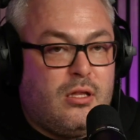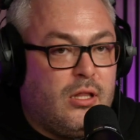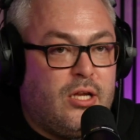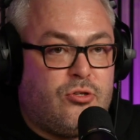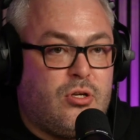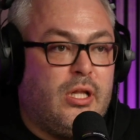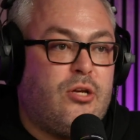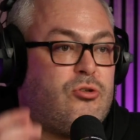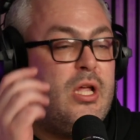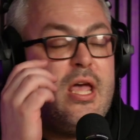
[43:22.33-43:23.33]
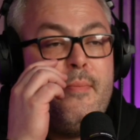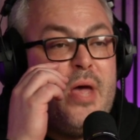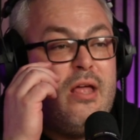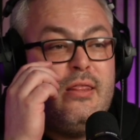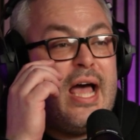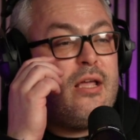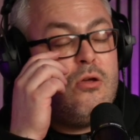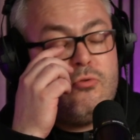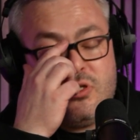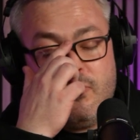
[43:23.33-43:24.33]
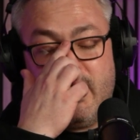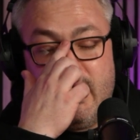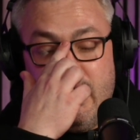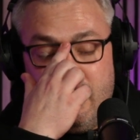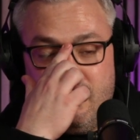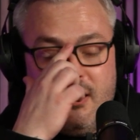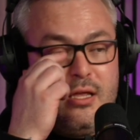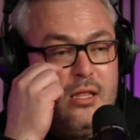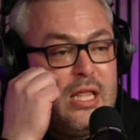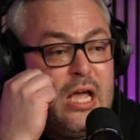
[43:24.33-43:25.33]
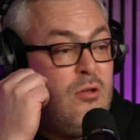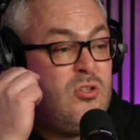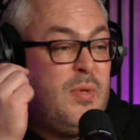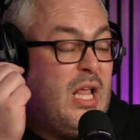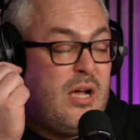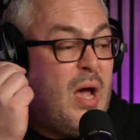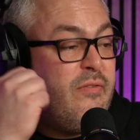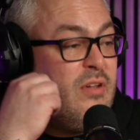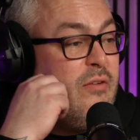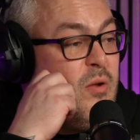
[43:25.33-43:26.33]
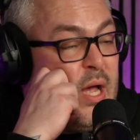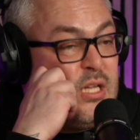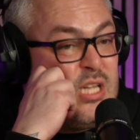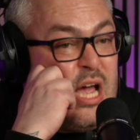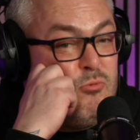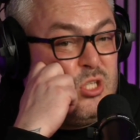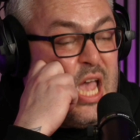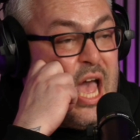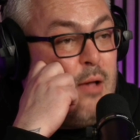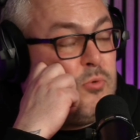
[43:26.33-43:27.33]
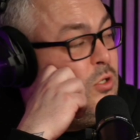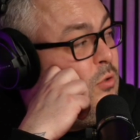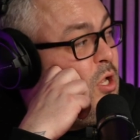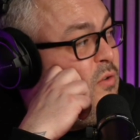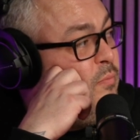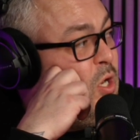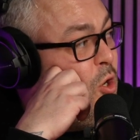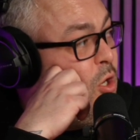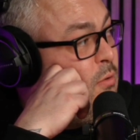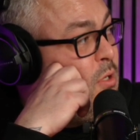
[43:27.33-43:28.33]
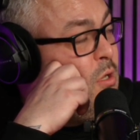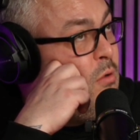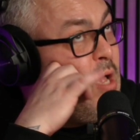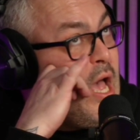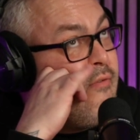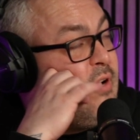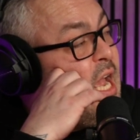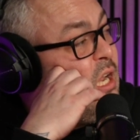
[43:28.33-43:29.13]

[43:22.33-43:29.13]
Literally. I mean, and that used to be like my favourite pastime. Just get absolutely off my nut, have an